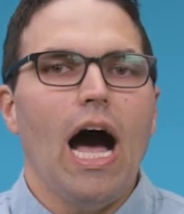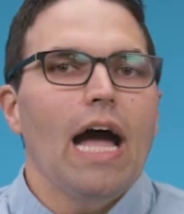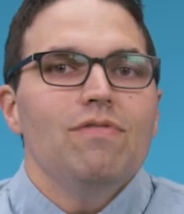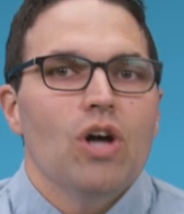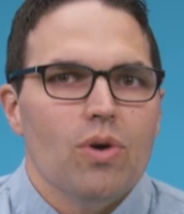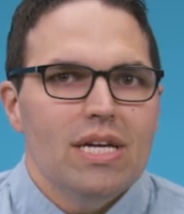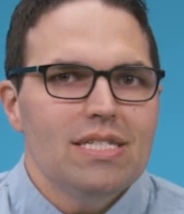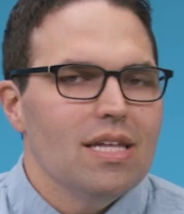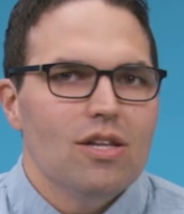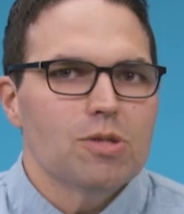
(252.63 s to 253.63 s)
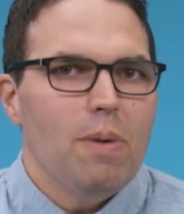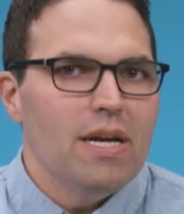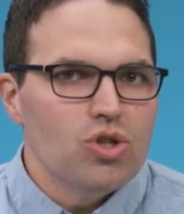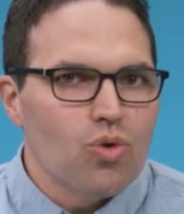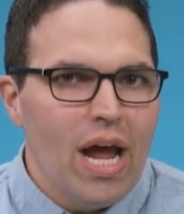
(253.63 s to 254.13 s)
I've noticed that there's been
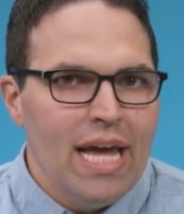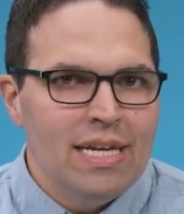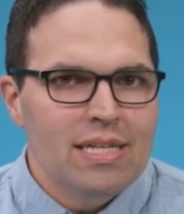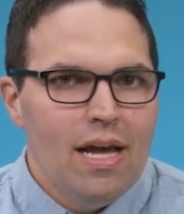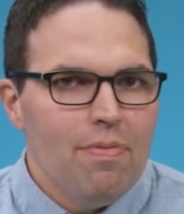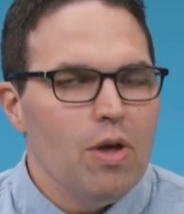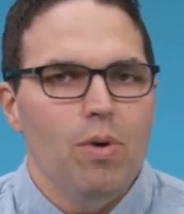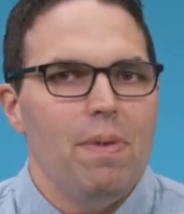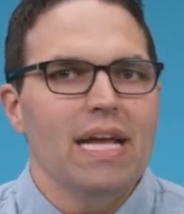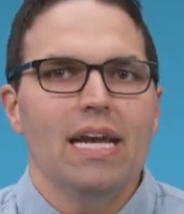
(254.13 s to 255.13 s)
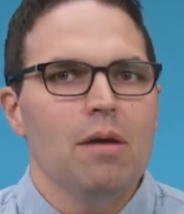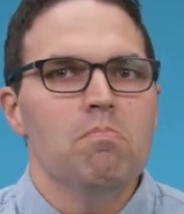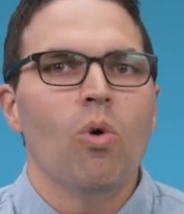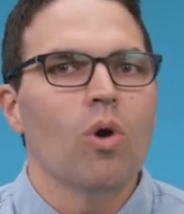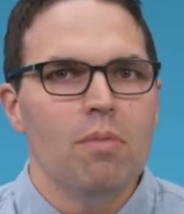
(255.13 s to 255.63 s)
a trend that we've been getting
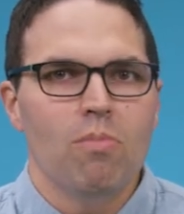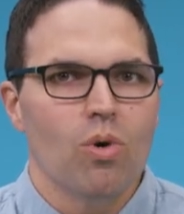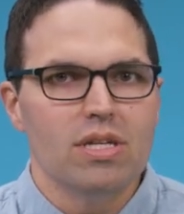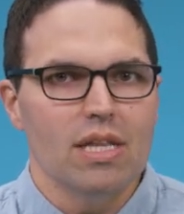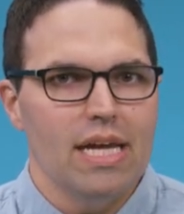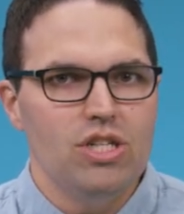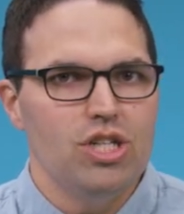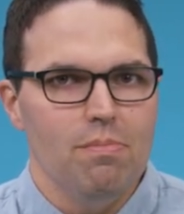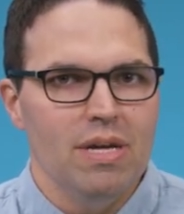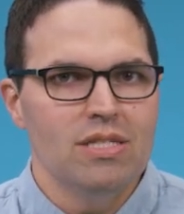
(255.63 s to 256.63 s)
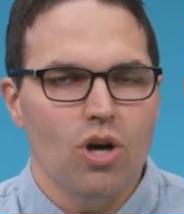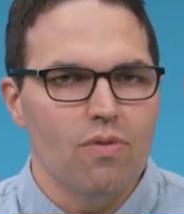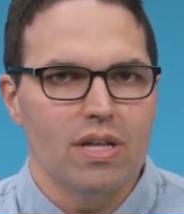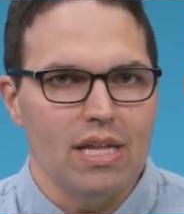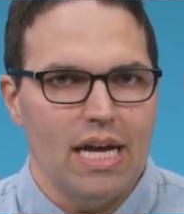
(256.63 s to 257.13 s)
more and more delayed shipments
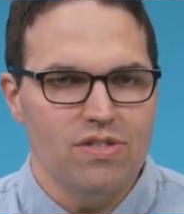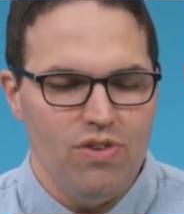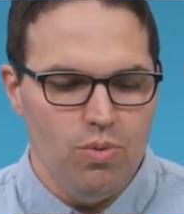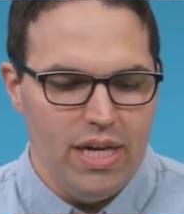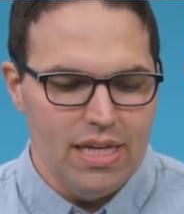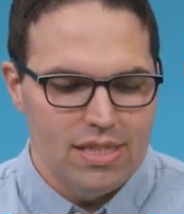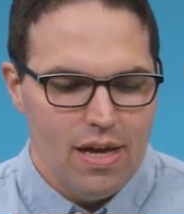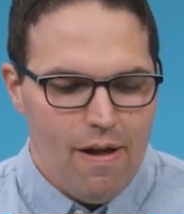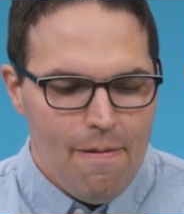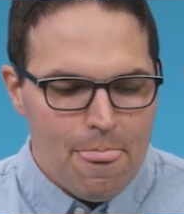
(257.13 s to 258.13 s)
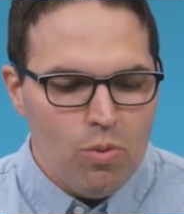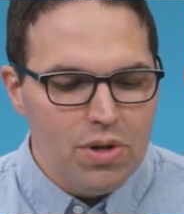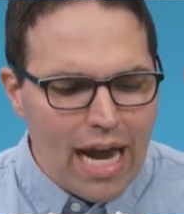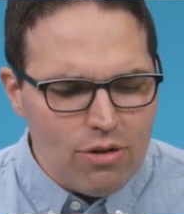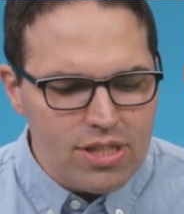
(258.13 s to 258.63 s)
over the last few weeks. Well,
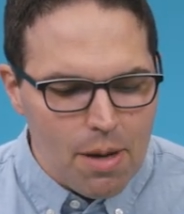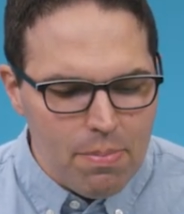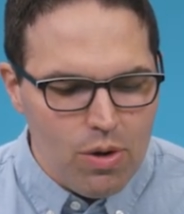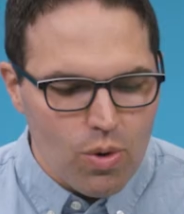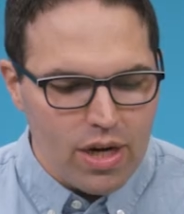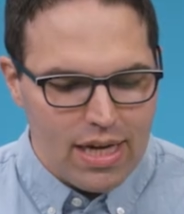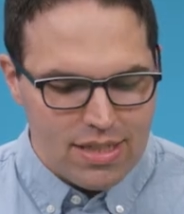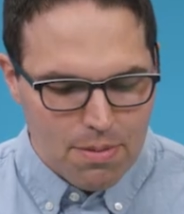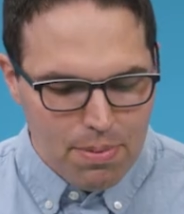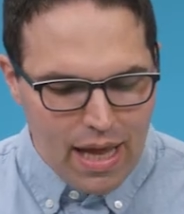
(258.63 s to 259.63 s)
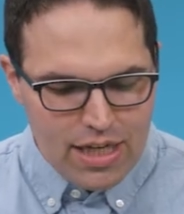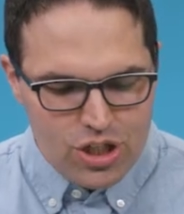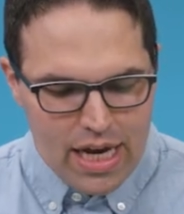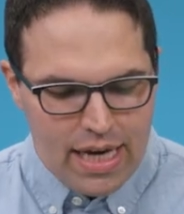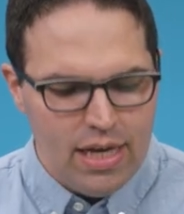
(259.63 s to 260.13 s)
now somebody working in supply
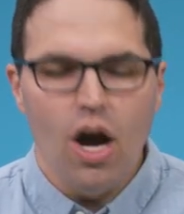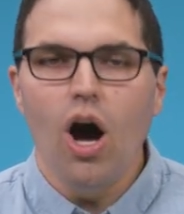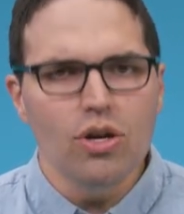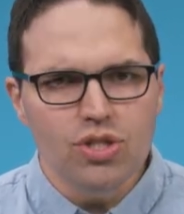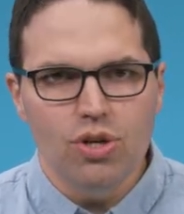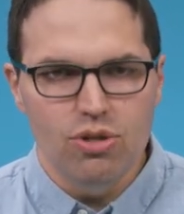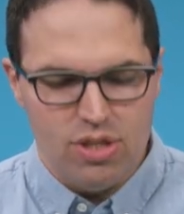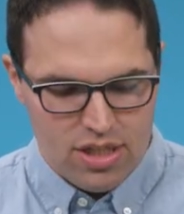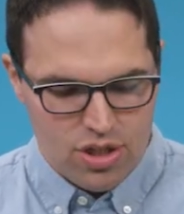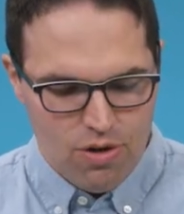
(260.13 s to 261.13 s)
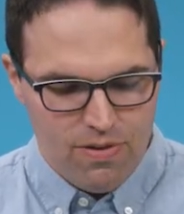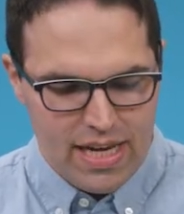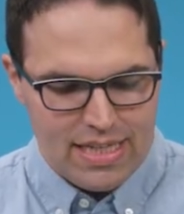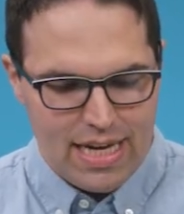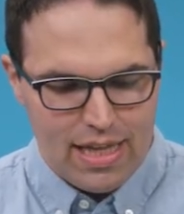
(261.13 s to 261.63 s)
chain, also using
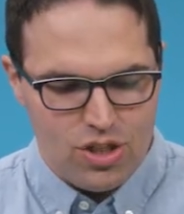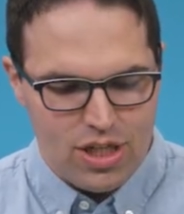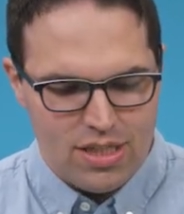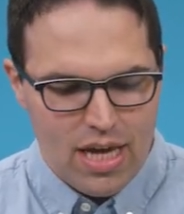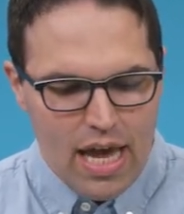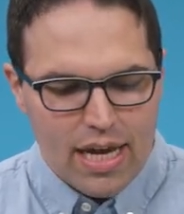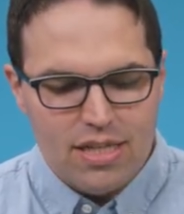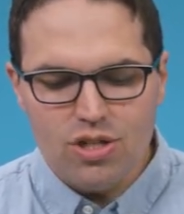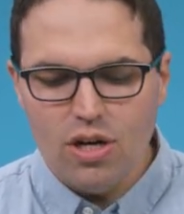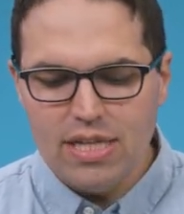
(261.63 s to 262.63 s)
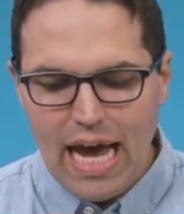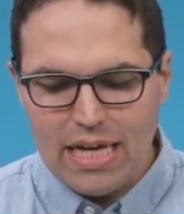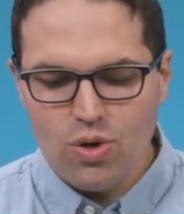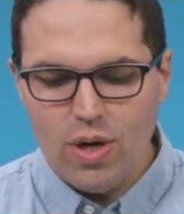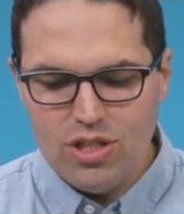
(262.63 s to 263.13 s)
Snowflake Intelligence, can start to
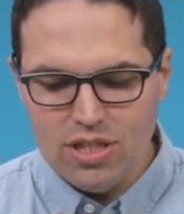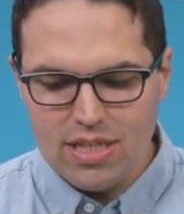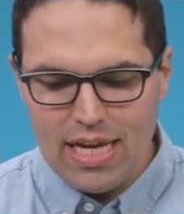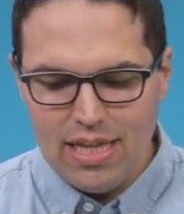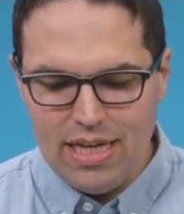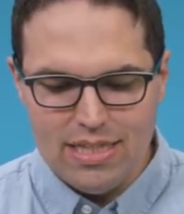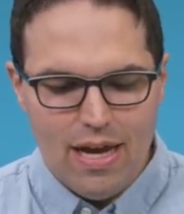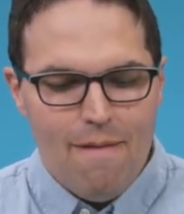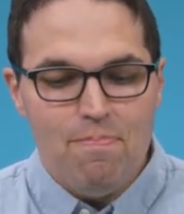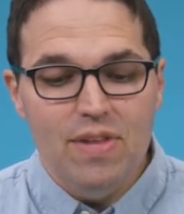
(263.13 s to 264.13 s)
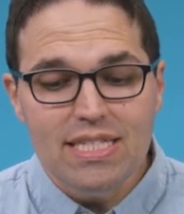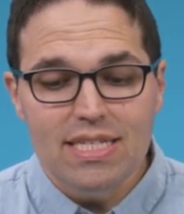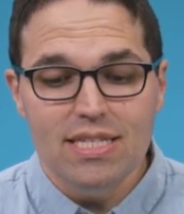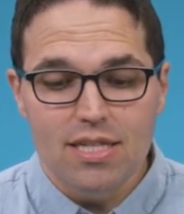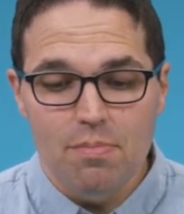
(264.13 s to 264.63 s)
ask questions like these. This
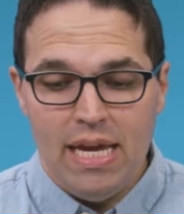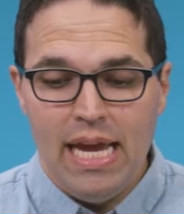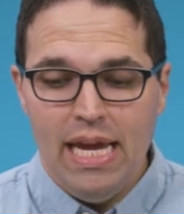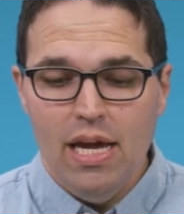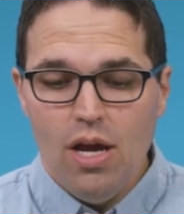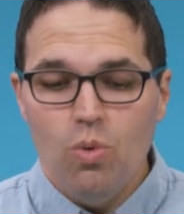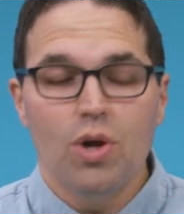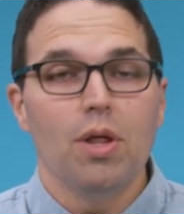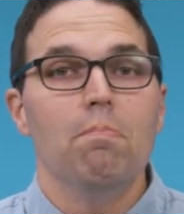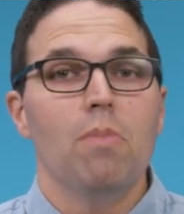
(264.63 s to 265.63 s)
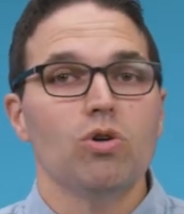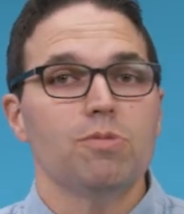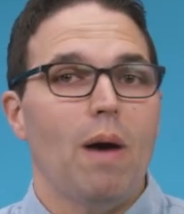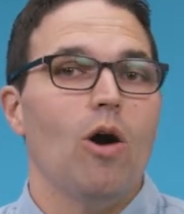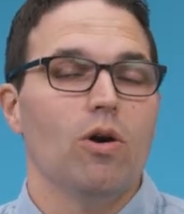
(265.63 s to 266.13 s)
is, to me, where the
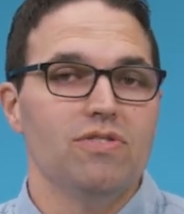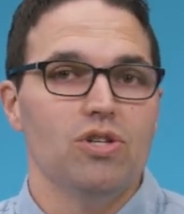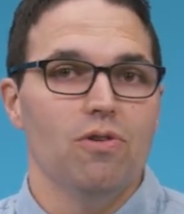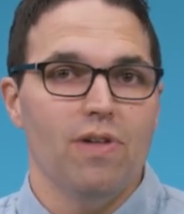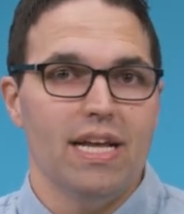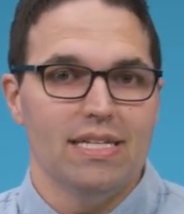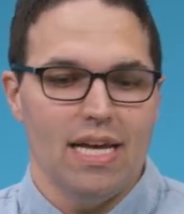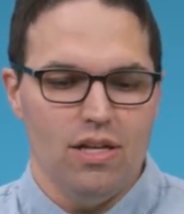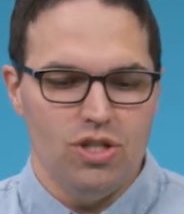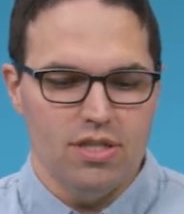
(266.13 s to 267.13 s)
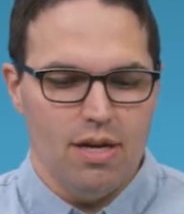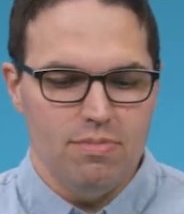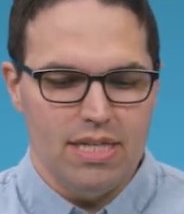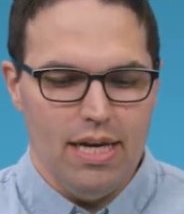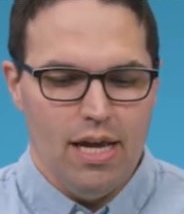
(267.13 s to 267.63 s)
most power of Snowflake Intelligence
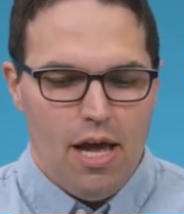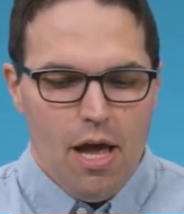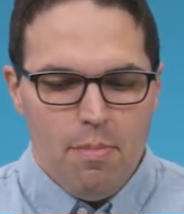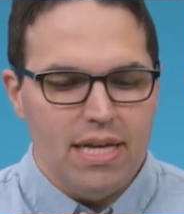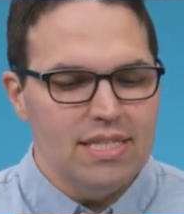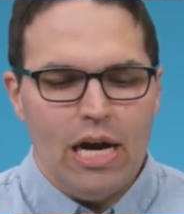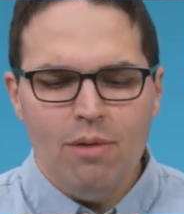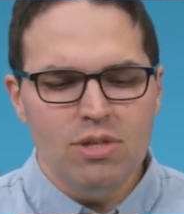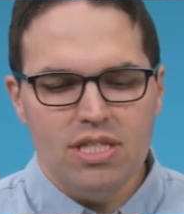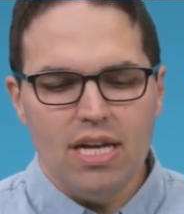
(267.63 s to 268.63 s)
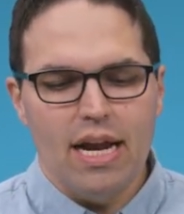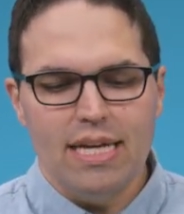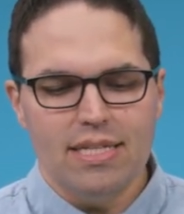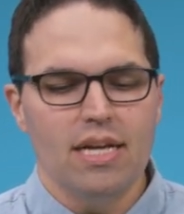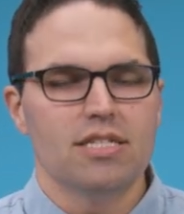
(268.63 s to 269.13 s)
comes in. Because now I'm just not
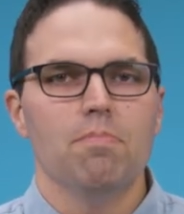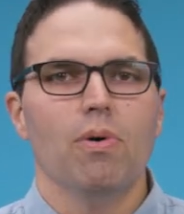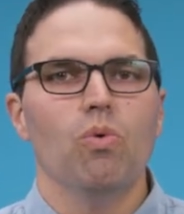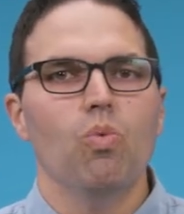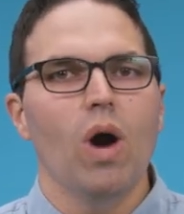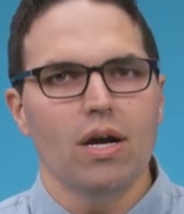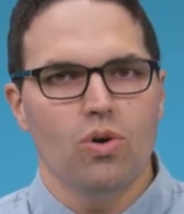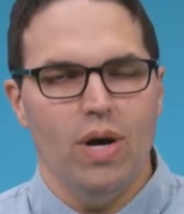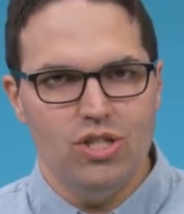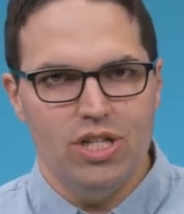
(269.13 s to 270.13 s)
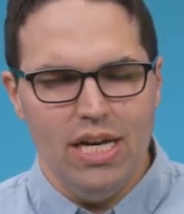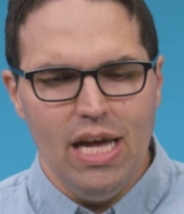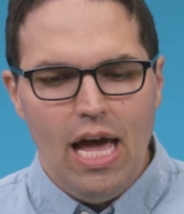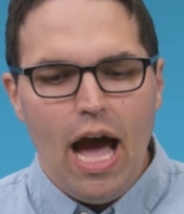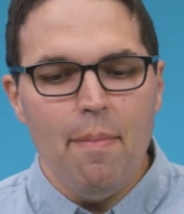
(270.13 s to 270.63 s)
asking a simple what question.
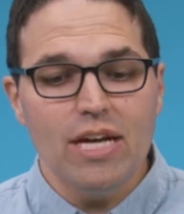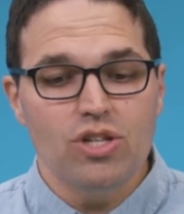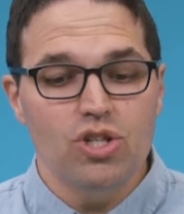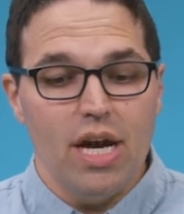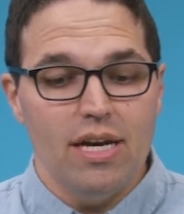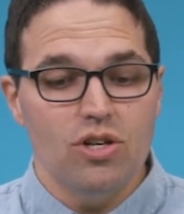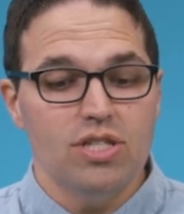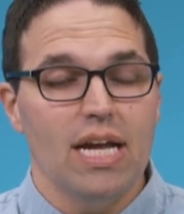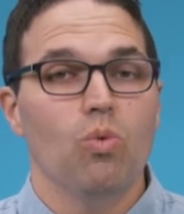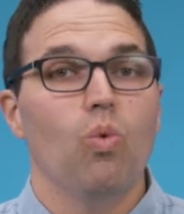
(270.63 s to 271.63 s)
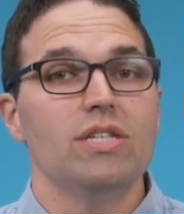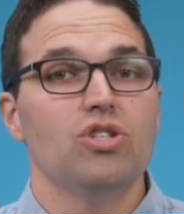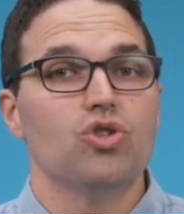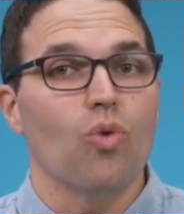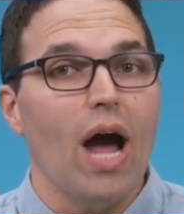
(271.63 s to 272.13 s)
I'm actually trying to understand
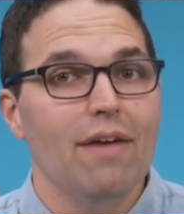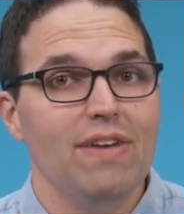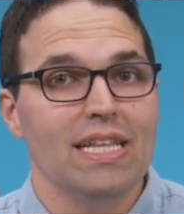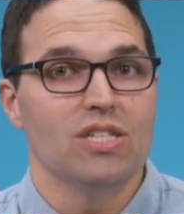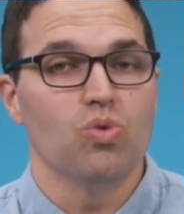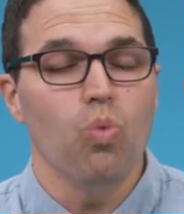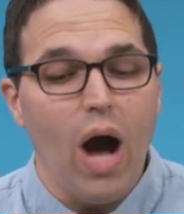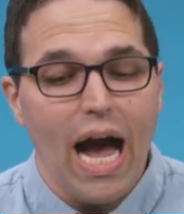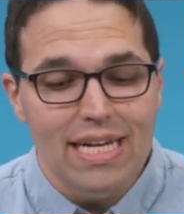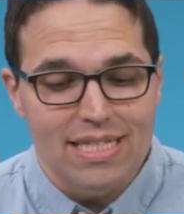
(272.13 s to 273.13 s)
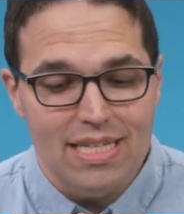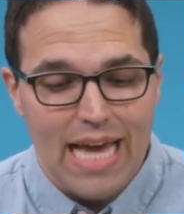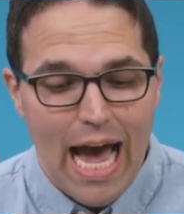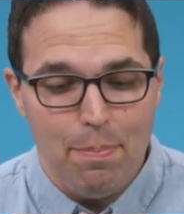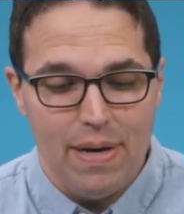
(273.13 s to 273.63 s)
what's driving this. Why is this
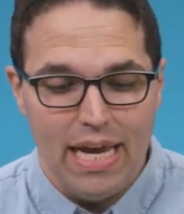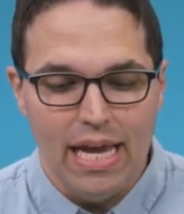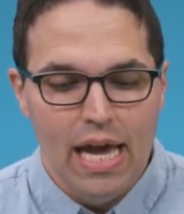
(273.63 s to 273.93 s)
happening?